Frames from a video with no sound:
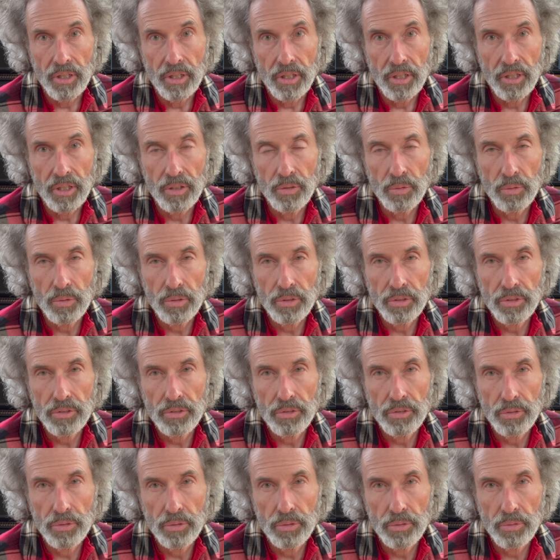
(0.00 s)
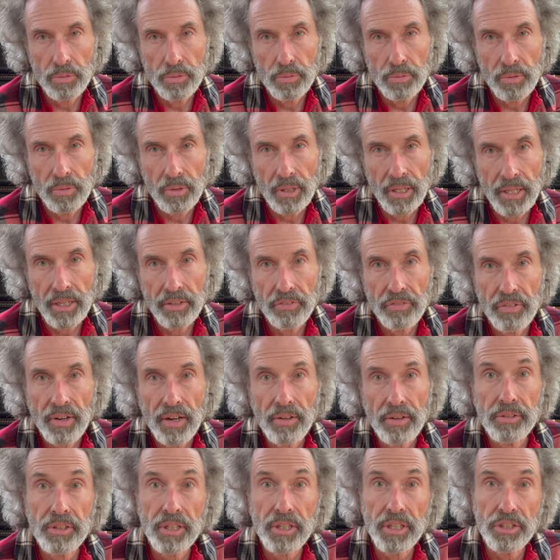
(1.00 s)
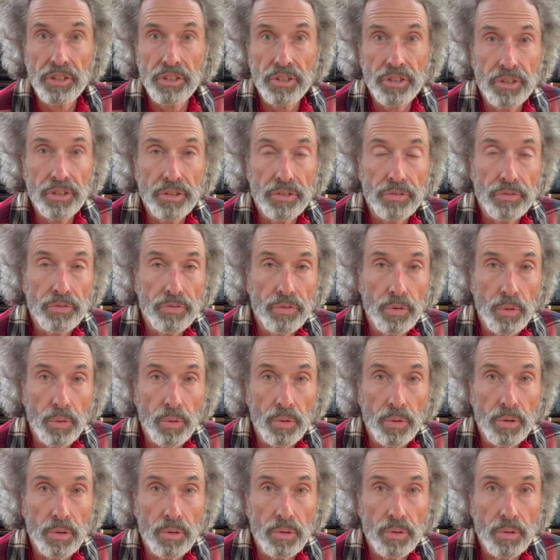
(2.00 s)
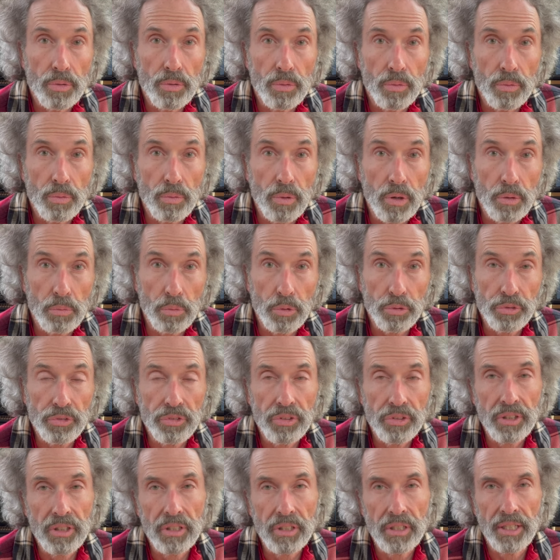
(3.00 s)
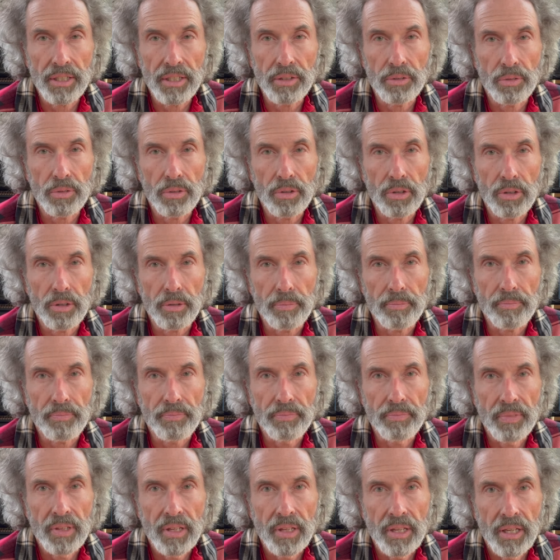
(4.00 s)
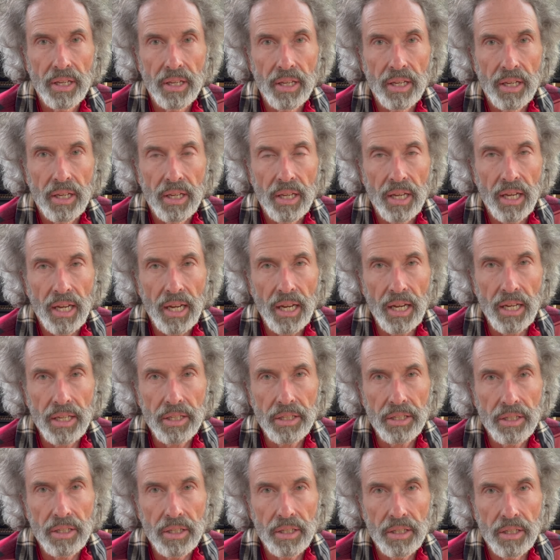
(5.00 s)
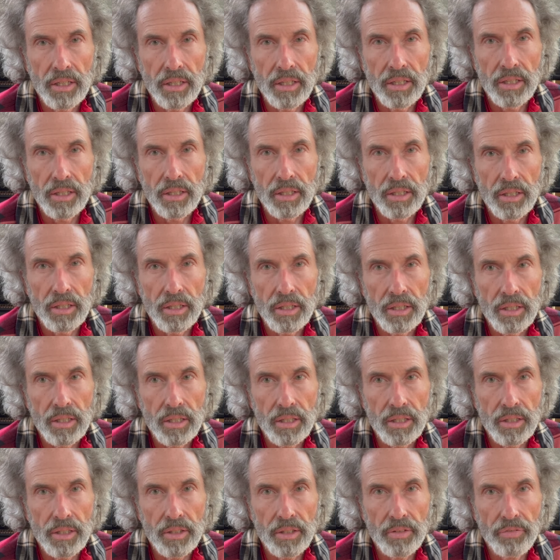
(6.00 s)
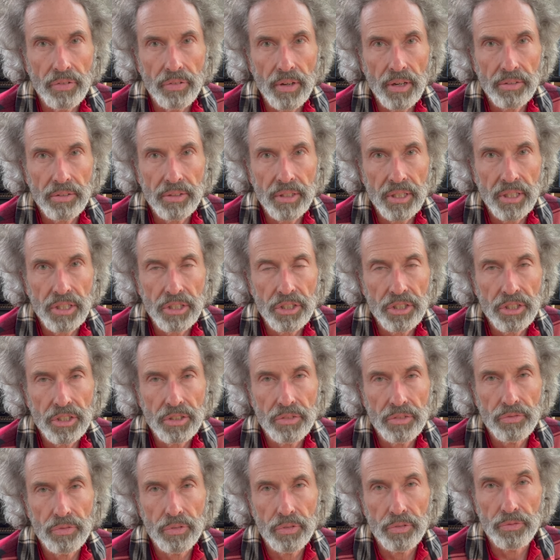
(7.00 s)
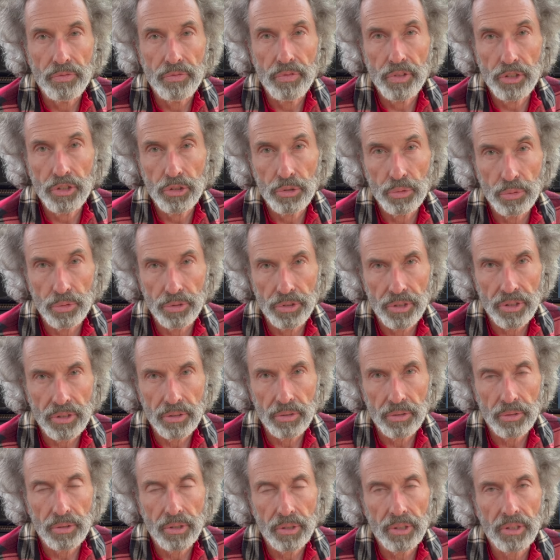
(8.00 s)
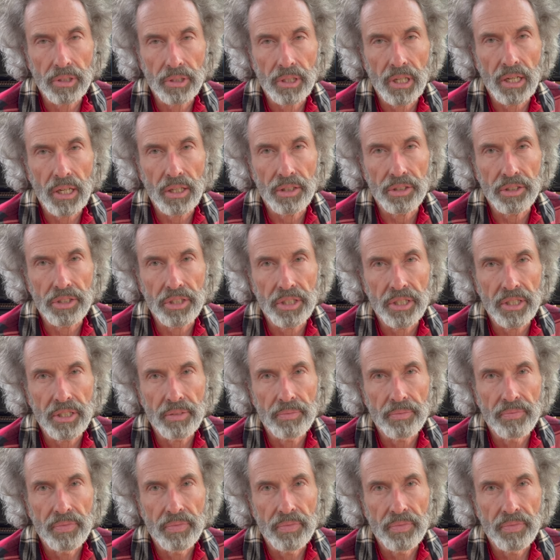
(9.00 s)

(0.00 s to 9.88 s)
in order to lay a foundation for what we'll see later on. And the foundation for visual neurolaryngology